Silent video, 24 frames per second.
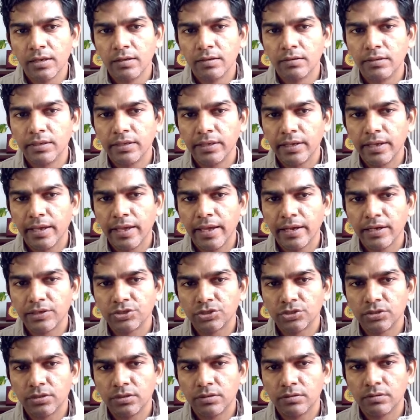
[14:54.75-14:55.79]
The
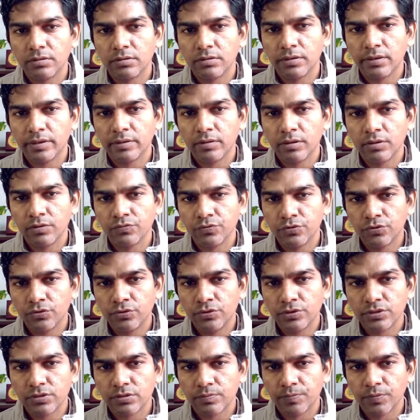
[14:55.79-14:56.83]
action
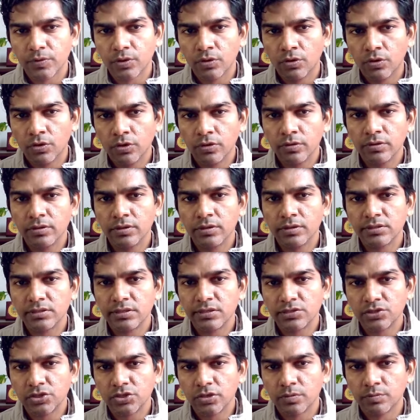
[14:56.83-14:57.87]
force on the
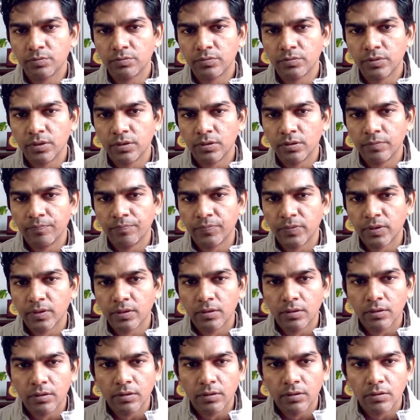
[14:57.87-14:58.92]
system
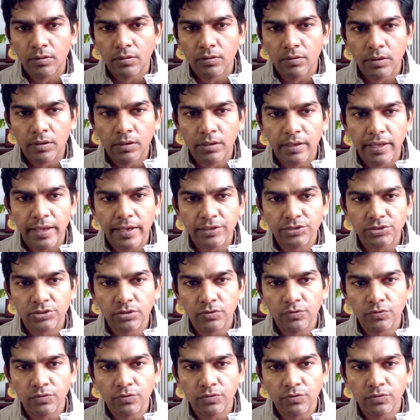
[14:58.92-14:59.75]
action